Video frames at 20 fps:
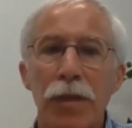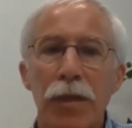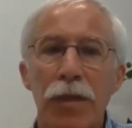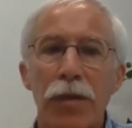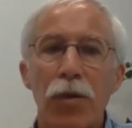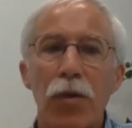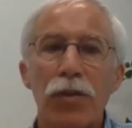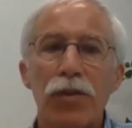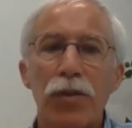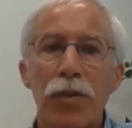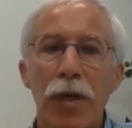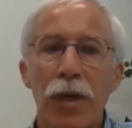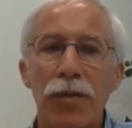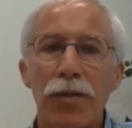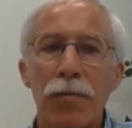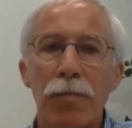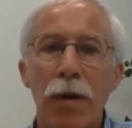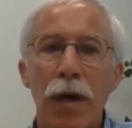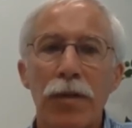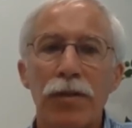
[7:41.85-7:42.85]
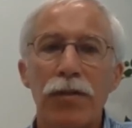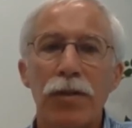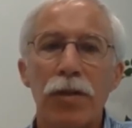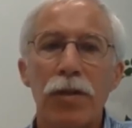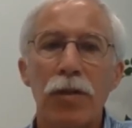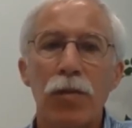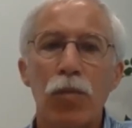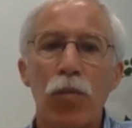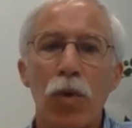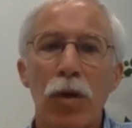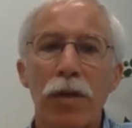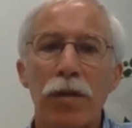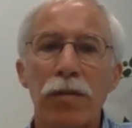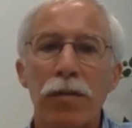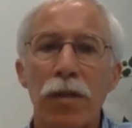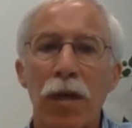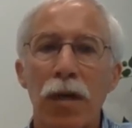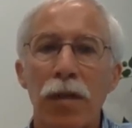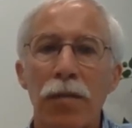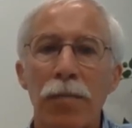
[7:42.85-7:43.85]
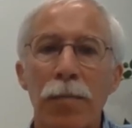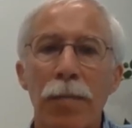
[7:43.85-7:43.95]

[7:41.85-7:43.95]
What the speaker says: It also undermines the good work done